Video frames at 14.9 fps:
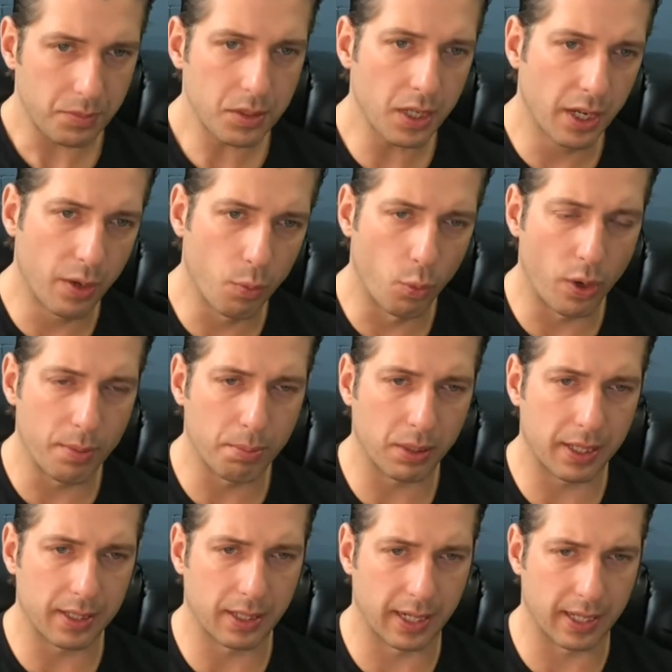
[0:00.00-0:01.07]
and one
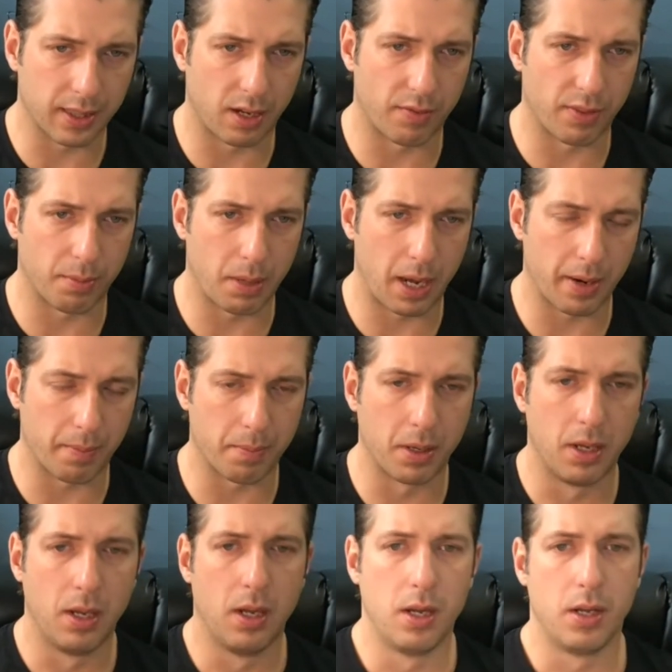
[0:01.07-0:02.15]
blade length off the bottom.
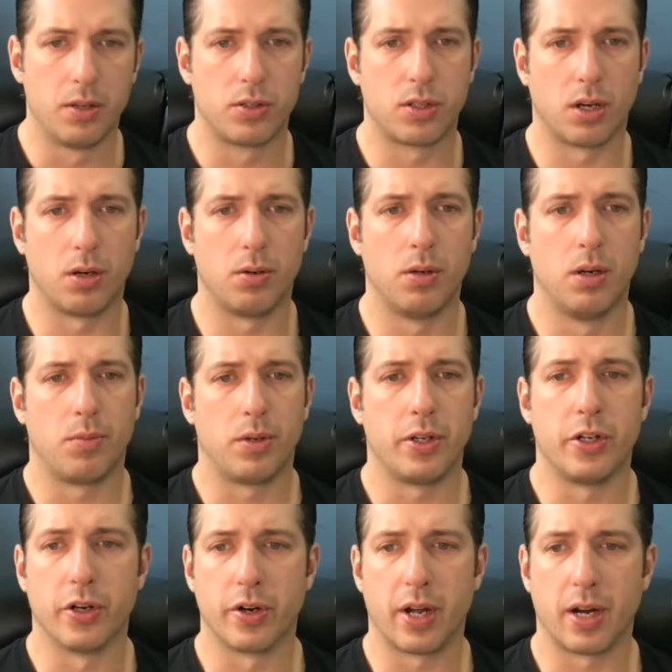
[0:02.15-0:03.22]
So
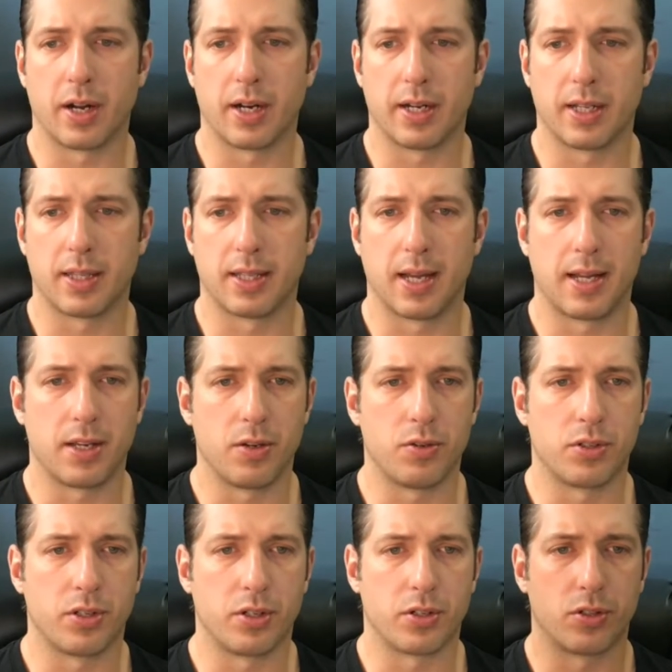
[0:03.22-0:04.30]
you're not going to get that
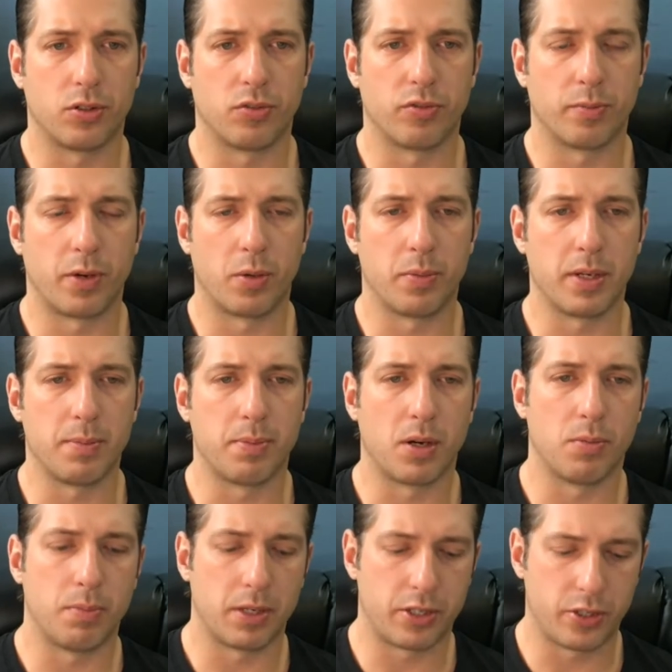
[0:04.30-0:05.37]
using your tool from Home
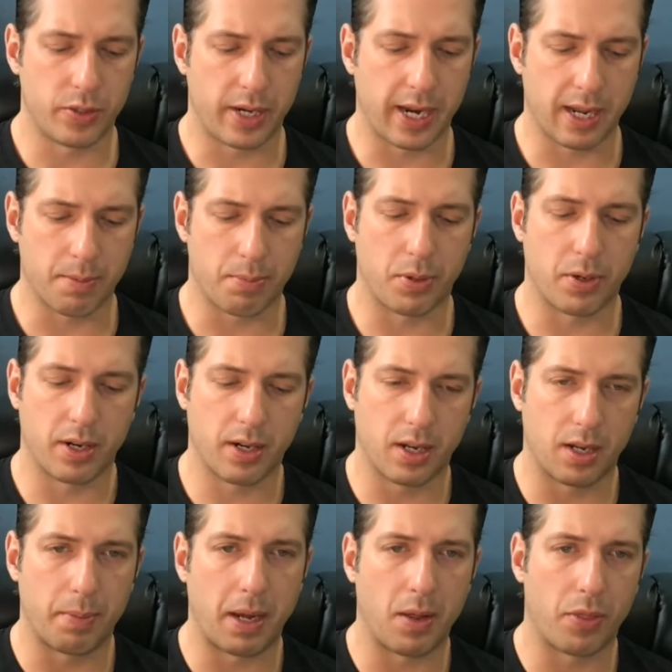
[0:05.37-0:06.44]
Depot, but you can put it
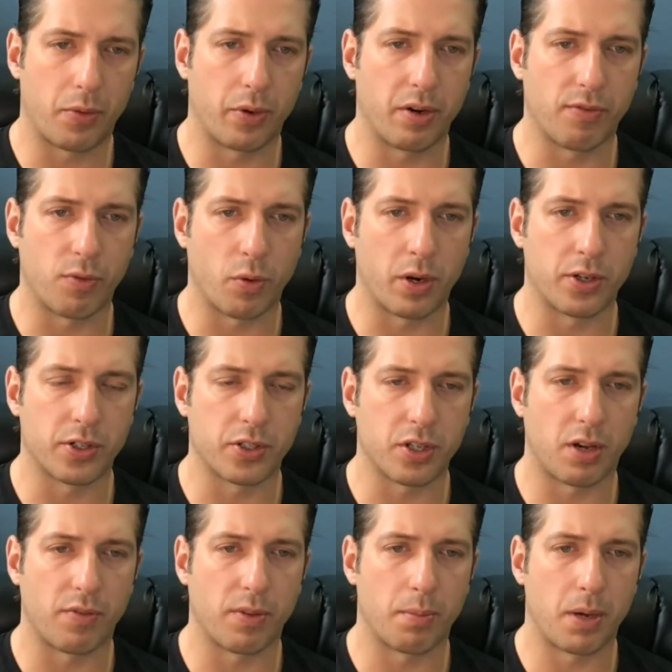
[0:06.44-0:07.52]
about 3 or 4 inches
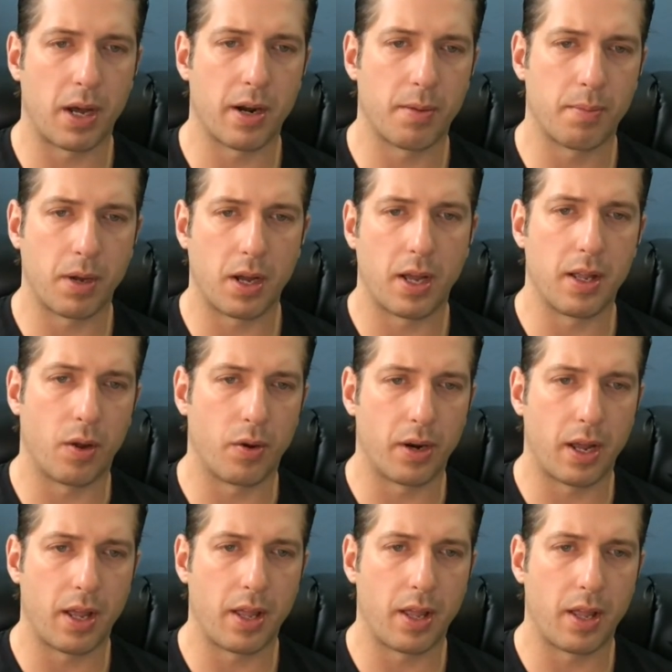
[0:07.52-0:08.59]
off the bottom on
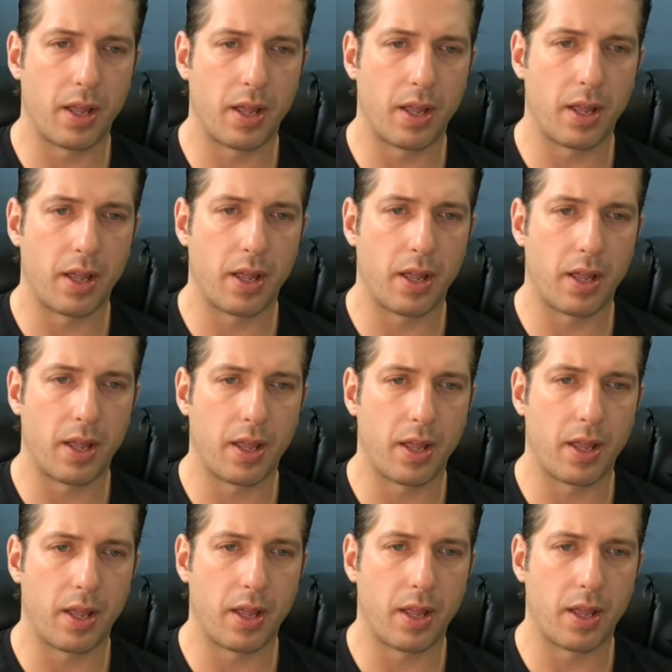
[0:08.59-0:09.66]
the highest setting
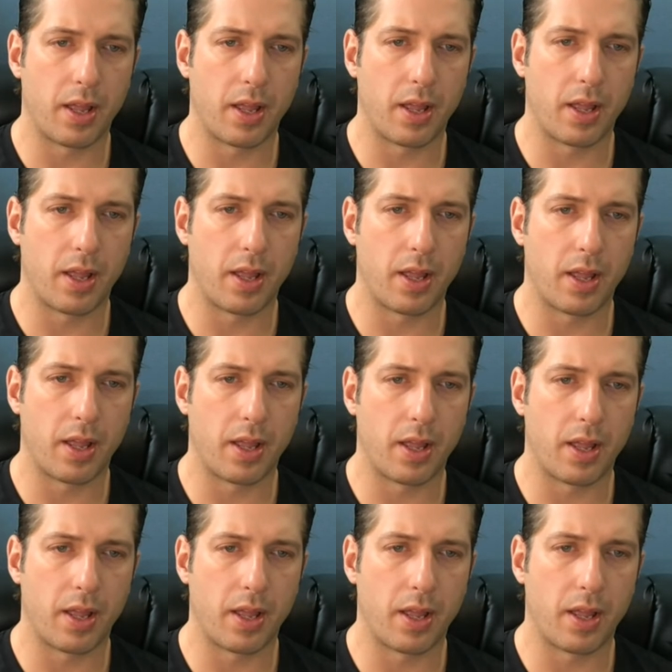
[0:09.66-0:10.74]
it'll go. And you're
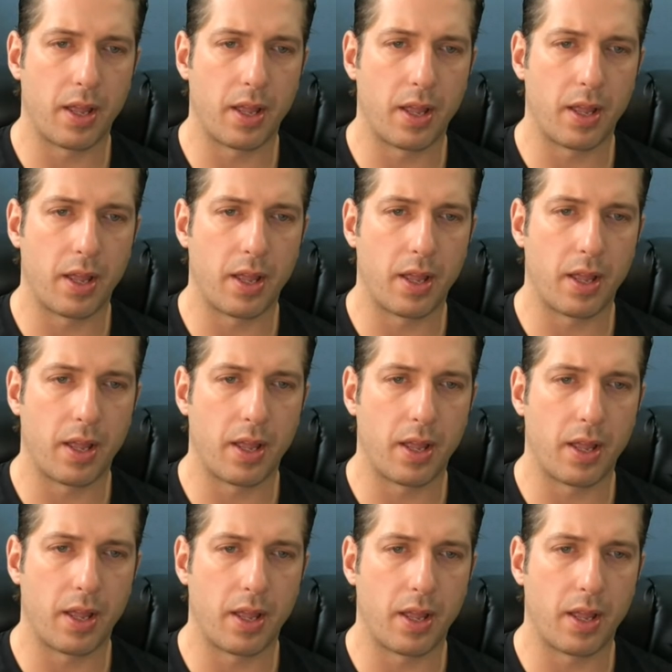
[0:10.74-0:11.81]
looking for a
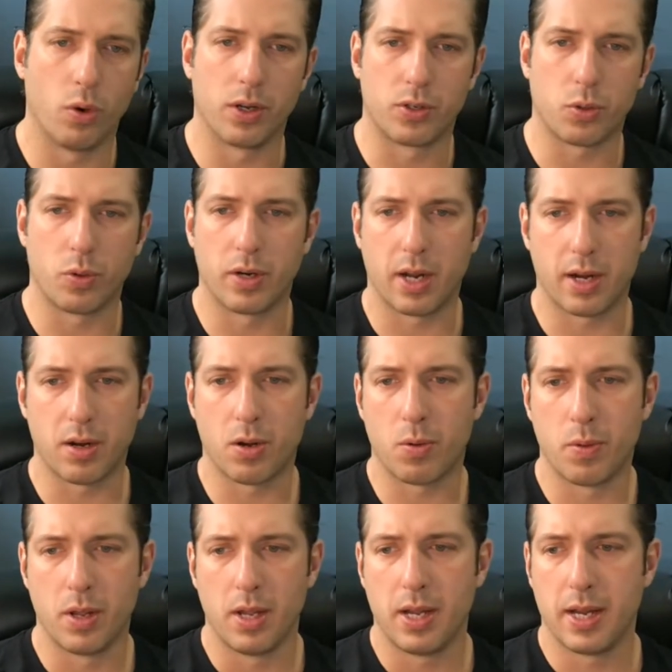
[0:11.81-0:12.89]
vortex or a tornado
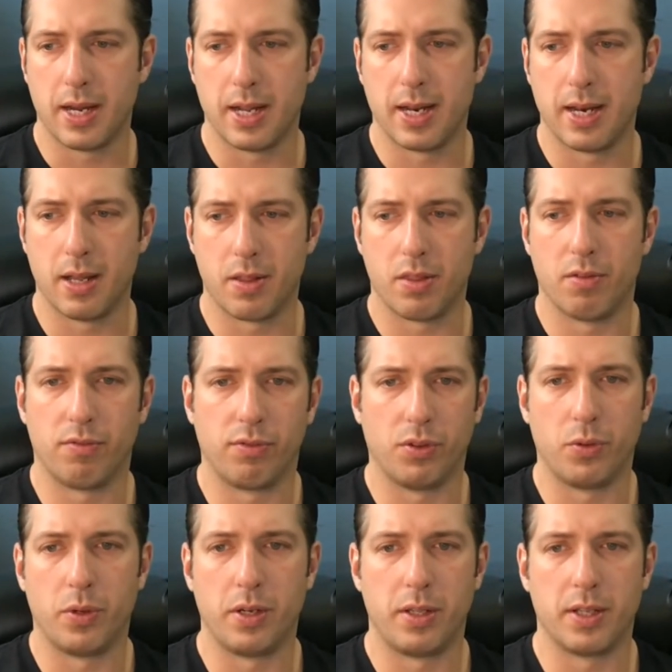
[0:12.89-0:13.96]
in the
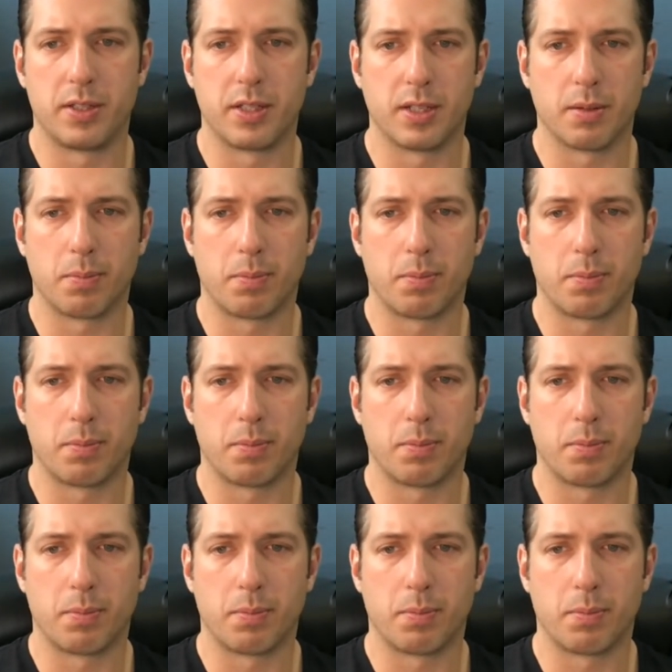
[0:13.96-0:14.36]
fluid that's in the